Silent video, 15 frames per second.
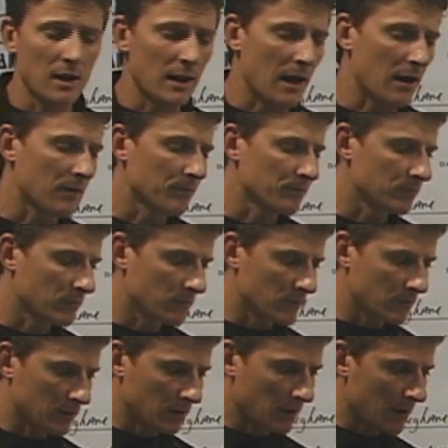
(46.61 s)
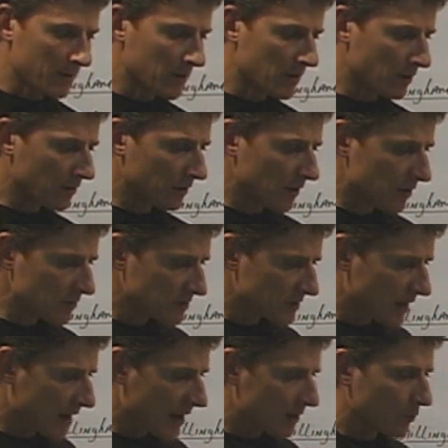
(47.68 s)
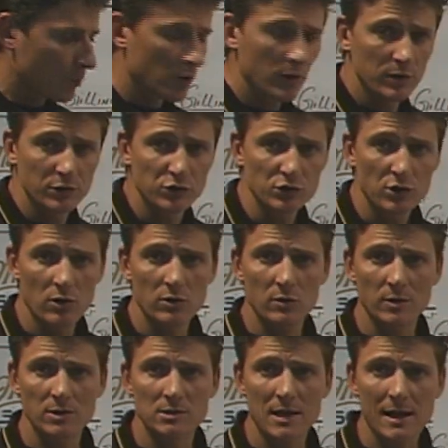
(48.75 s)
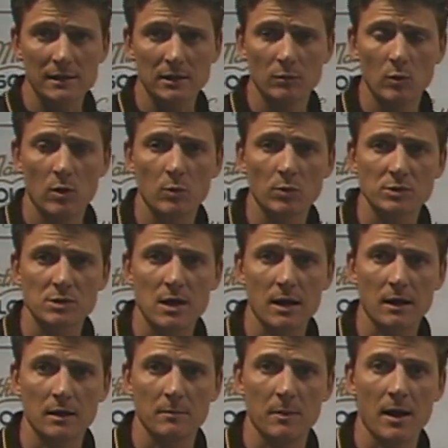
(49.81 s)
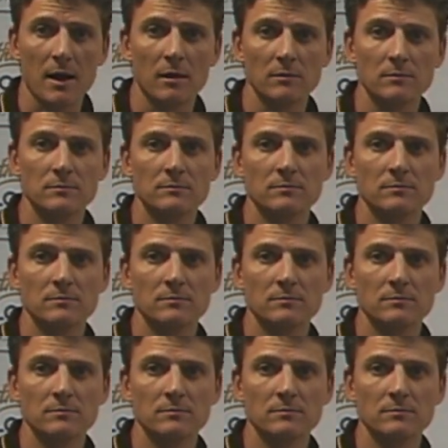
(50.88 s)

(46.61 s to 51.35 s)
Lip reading: Now, come in here close and we're going to show you exactly what we're talking about.